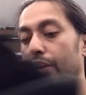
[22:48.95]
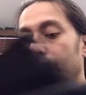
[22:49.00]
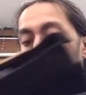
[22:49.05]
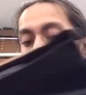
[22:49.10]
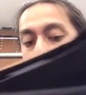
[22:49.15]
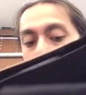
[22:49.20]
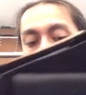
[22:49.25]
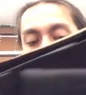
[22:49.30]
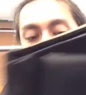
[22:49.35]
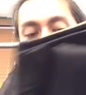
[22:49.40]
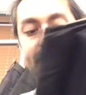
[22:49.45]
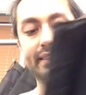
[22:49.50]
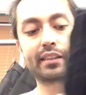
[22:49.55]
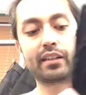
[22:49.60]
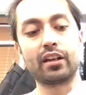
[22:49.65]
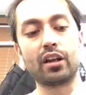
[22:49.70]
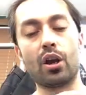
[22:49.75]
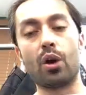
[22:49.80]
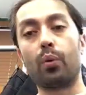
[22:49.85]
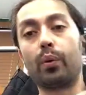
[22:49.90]
not least,
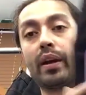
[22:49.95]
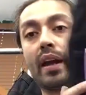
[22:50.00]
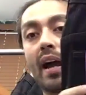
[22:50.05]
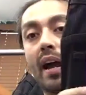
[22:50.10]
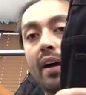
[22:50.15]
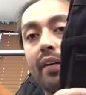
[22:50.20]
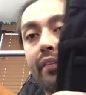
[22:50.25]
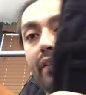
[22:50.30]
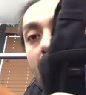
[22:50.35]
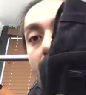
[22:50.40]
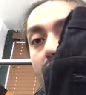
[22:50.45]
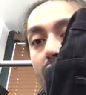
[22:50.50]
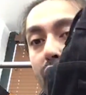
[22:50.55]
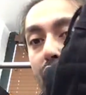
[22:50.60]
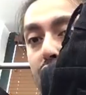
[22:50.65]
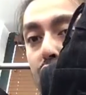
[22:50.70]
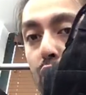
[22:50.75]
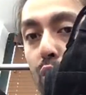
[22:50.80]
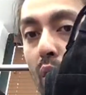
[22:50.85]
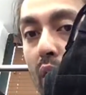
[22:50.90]
we have the
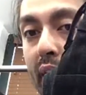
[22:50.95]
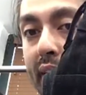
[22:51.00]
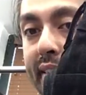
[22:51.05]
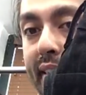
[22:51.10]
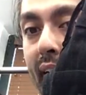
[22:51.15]
Trunks